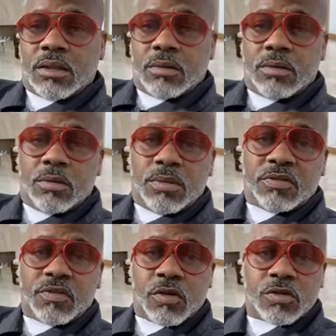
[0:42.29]
you know, my
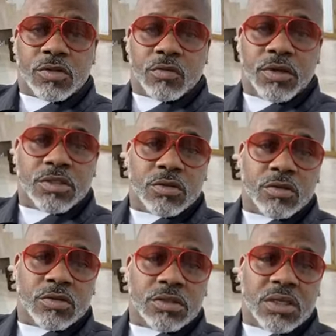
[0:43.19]
first
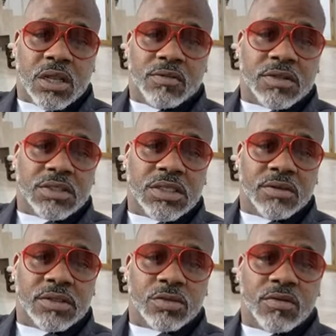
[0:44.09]
original television
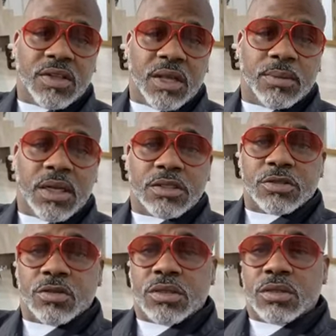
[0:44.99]
series off Dame Dash
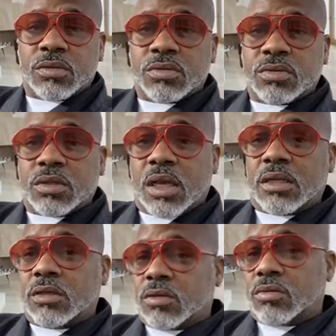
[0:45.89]
Studios, like,
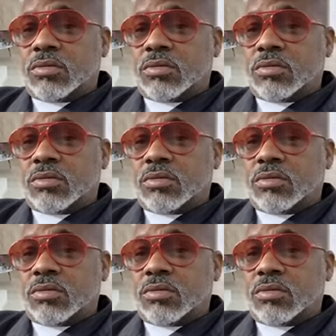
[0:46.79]
you know,